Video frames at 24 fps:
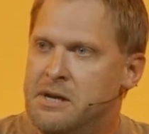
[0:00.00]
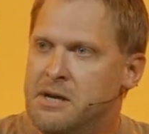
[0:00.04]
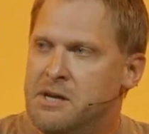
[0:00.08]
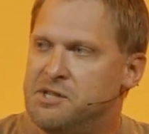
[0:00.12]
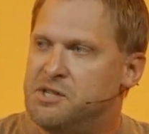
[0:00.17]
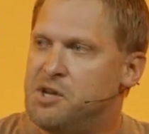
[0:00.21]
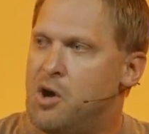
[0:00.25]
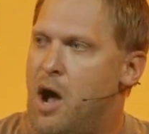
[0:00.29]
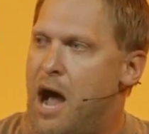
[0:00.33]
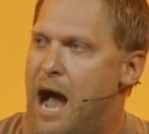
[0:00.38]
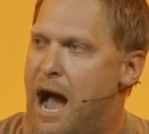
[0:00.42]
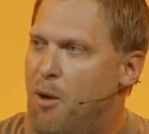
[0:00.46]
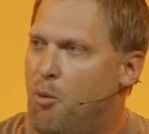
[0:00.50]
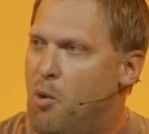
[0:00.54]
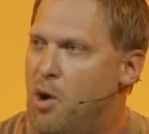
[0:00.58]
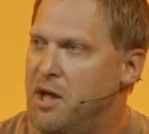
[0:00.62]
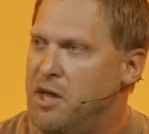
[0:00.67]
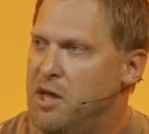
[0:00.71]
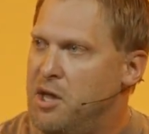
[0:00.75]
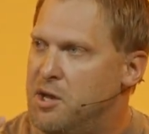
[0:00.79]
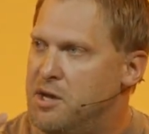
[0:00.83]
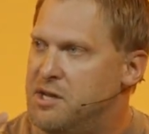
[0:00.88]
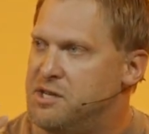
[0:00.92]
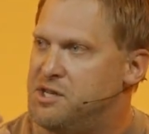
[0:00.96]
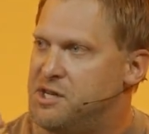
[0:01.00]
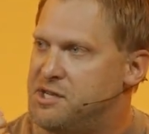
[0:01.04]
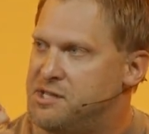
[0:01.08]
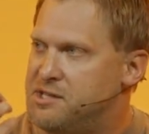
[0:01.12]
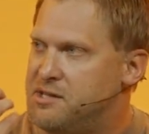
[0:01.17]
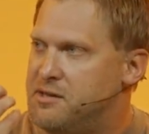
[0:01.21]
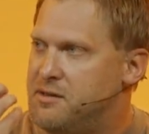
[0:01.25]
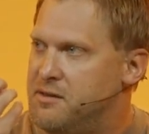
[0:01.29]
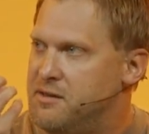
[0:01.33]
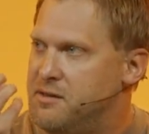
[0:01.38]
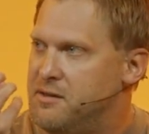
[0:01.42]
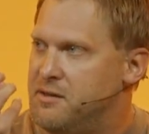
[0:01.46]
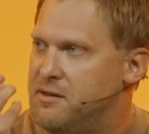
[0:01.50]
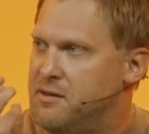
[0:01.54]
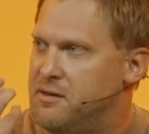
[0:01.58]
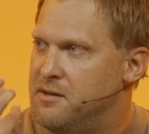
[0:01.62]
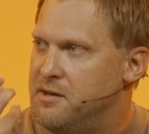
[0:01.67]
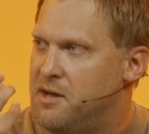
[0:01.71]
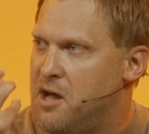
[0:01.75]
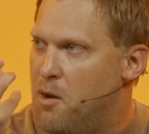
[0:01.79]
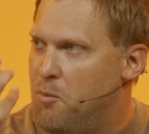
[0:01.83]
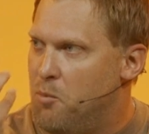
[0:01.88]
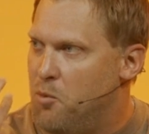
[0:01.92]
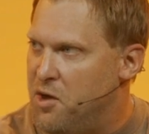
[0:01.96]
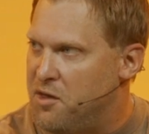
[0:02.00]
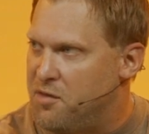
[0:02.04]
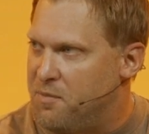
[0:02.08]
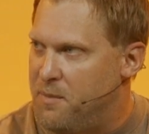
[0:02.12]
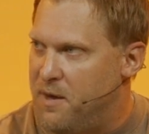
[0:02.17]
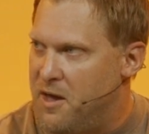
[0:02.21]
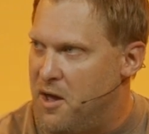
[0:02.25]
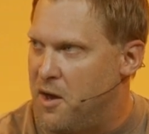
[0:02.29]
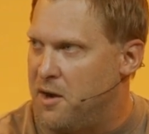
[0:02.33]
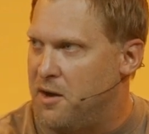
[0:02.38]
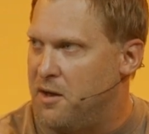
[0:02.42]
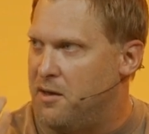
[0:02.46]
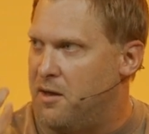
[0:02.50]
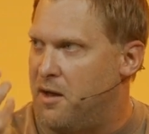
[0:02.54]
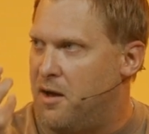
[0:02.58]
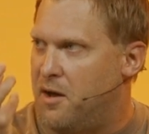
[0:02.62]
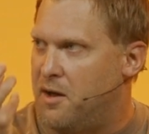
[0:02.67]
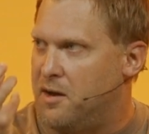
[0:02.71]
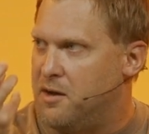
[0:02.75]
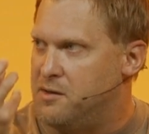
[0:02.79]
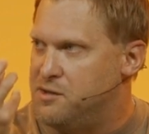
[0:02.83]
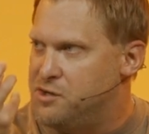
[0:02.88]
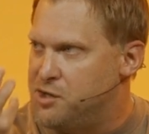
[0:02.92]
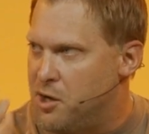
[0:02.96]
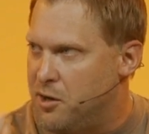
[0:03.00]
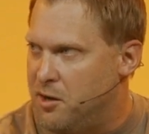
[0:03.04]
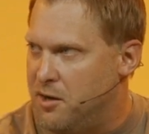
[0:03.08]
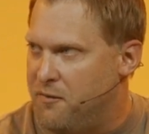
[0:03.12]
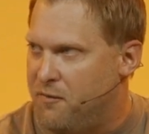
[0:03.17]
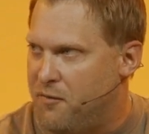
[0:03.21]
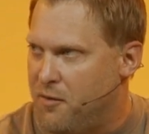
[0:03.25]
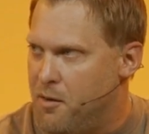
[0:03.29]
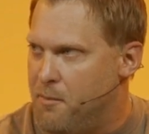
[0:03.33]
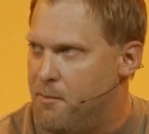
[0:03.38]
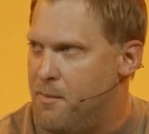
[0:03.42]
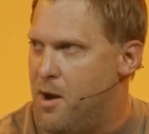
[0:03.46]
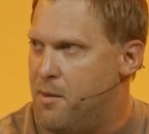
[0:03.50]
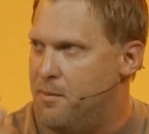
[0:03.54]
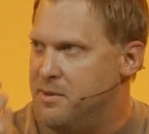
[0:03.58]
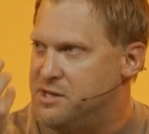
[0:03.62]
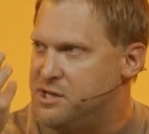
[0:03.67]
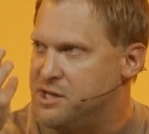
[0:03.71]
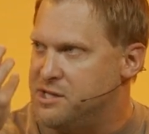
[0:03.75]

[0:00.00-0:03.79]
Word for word: So I want you to just come with me on a, on a journey for a moment.